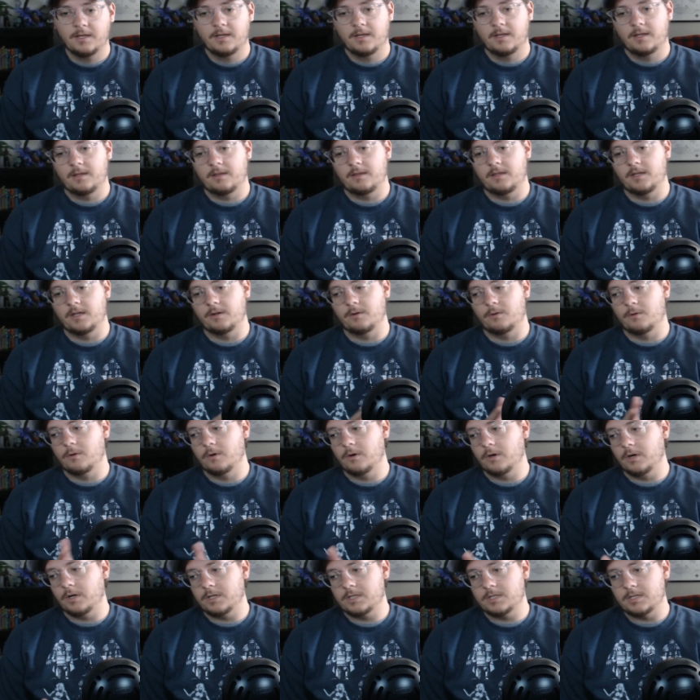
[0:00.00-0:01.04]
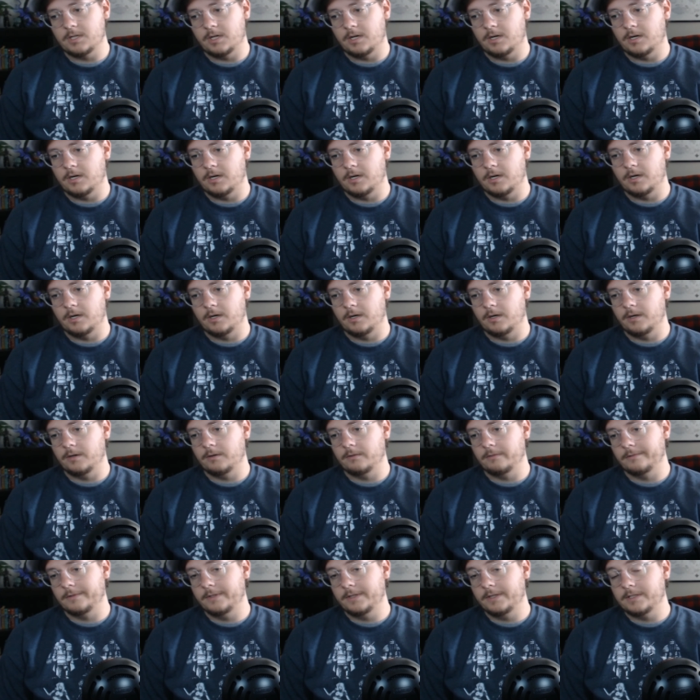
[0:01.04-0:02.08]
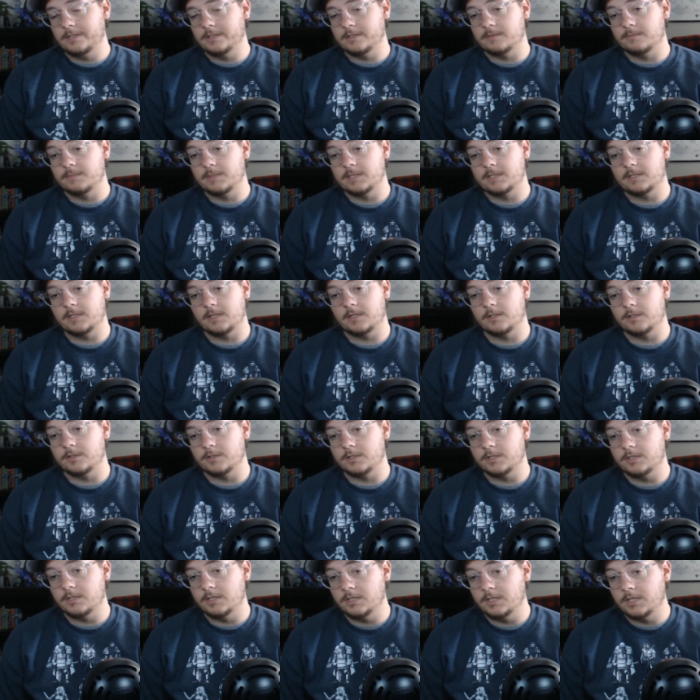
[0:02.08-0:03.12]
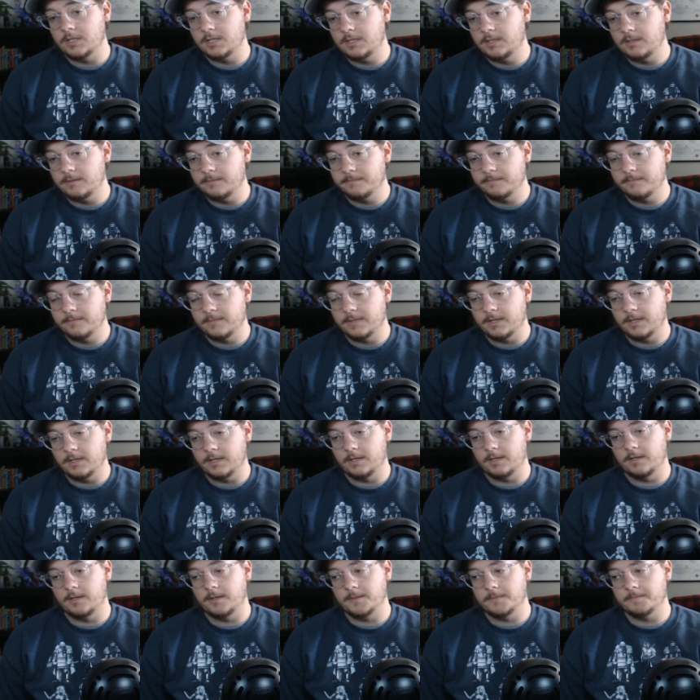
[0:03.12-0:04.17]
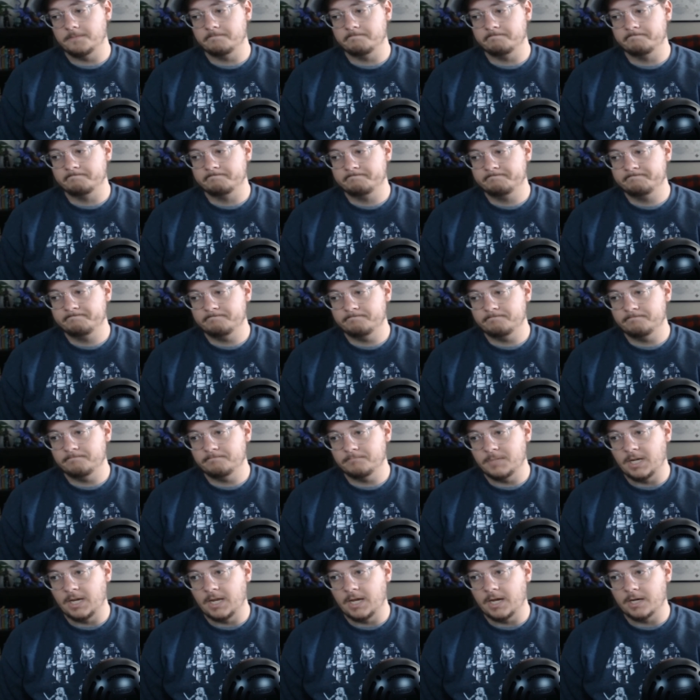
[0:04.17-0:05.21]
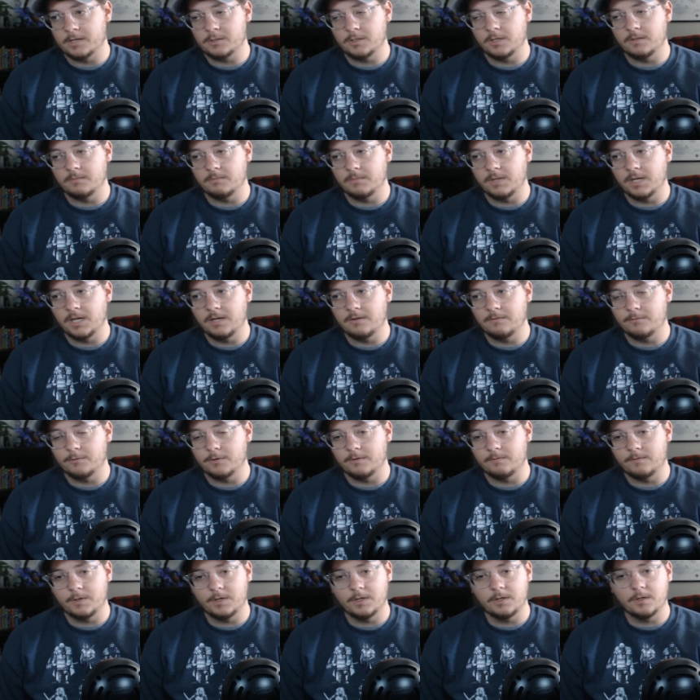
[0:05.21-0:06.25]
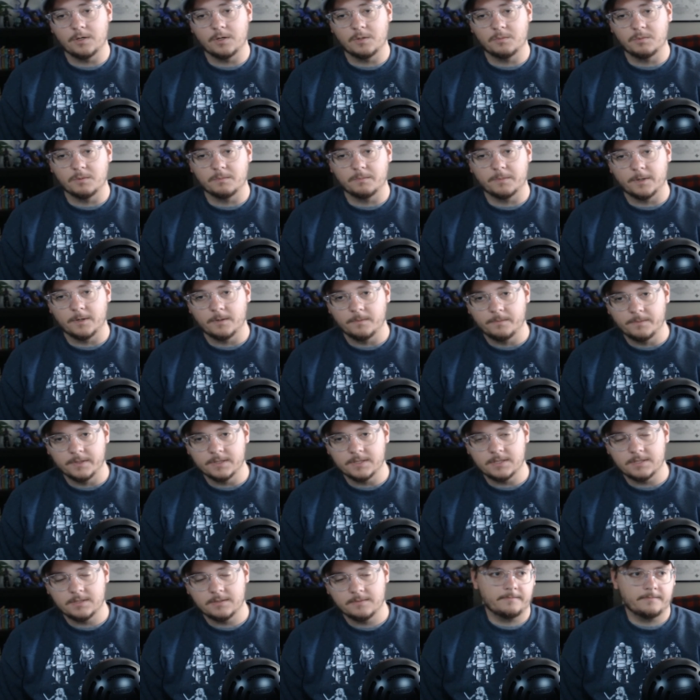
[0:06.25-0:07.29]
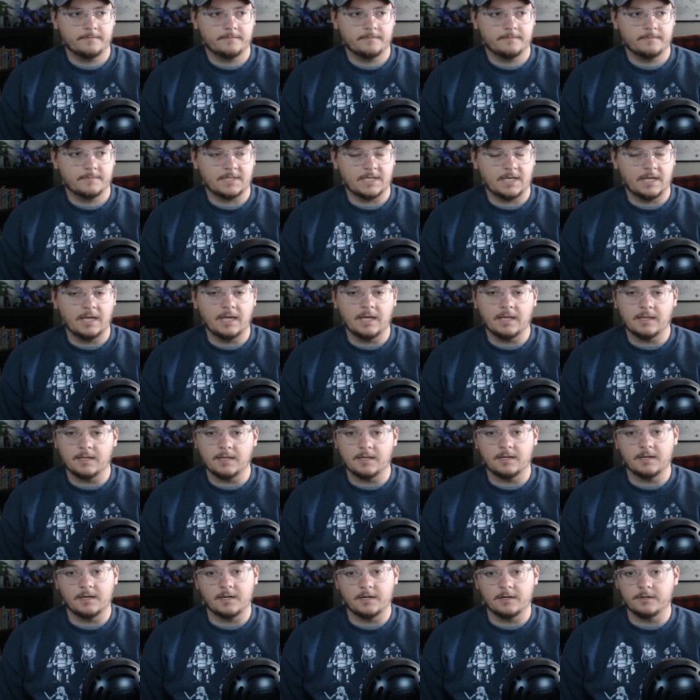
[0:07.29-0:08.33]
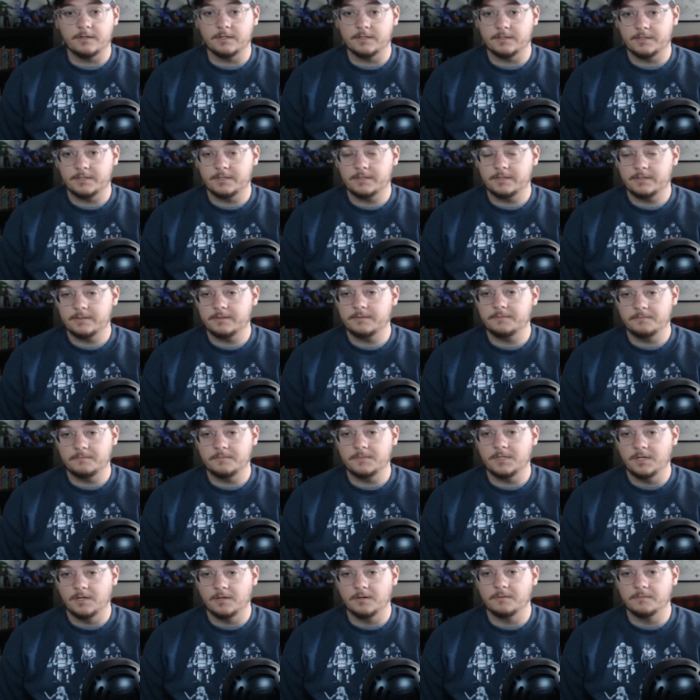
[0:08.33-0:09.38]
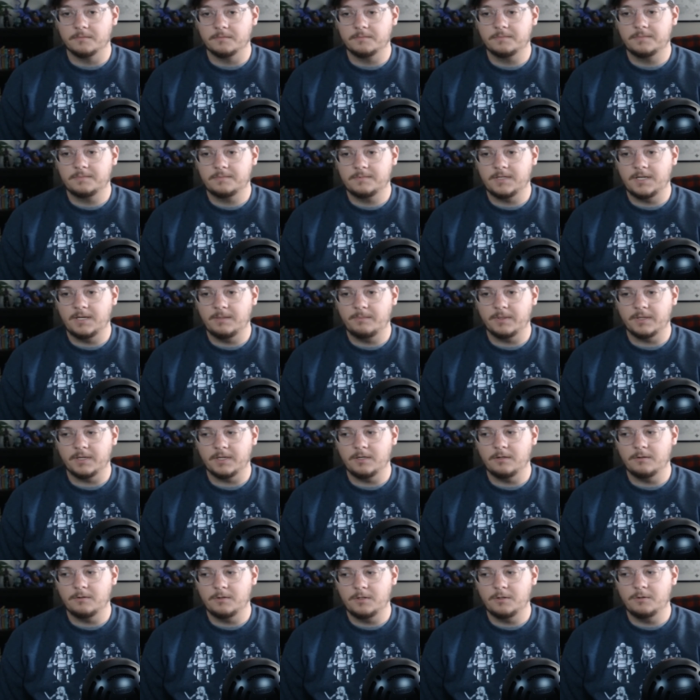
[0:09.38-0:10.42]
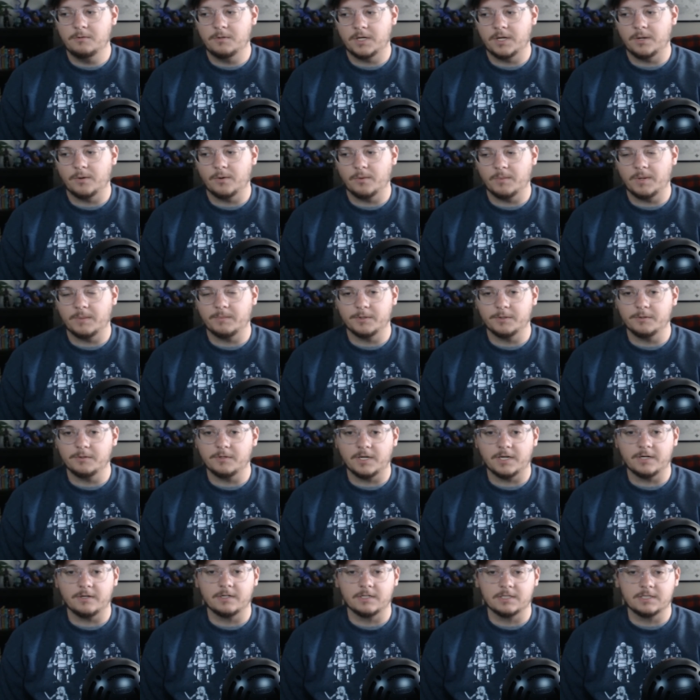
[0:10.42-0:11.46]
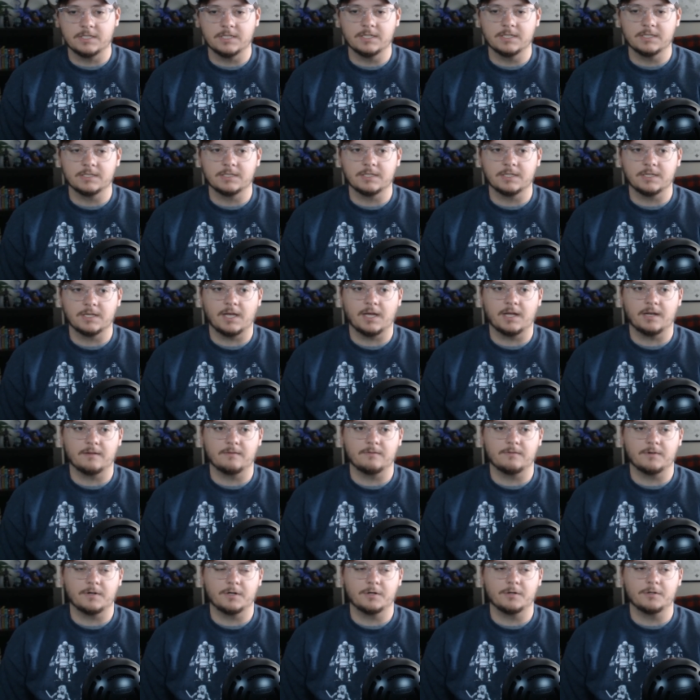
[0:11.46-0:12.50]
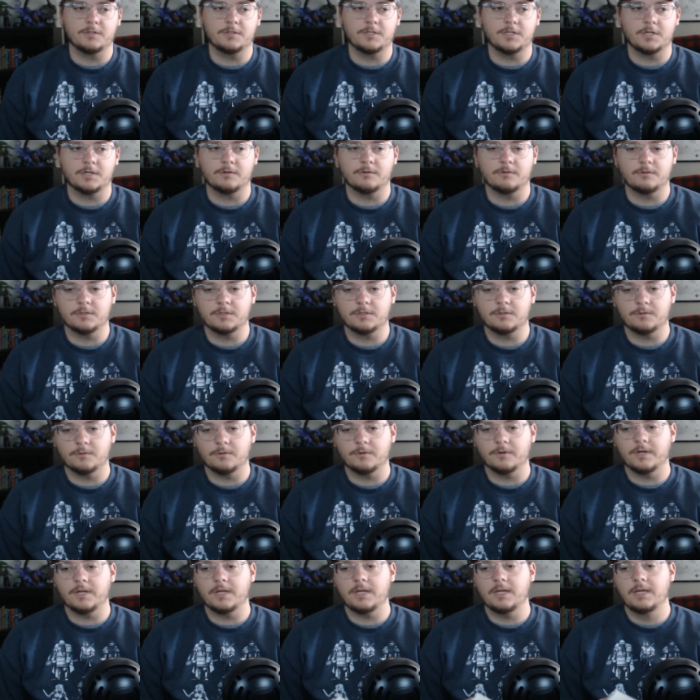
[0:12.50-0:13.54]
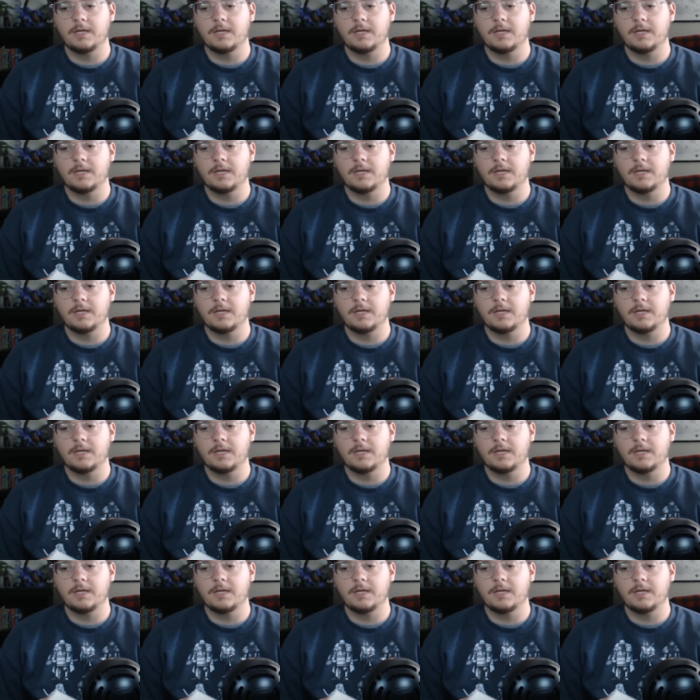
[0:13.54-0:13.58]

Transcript: that orcs are really just misunderstood um, and actually made for a very noble purpose, and that Neris, you know, keeping you do want to remember who Neris is and kind of her general story.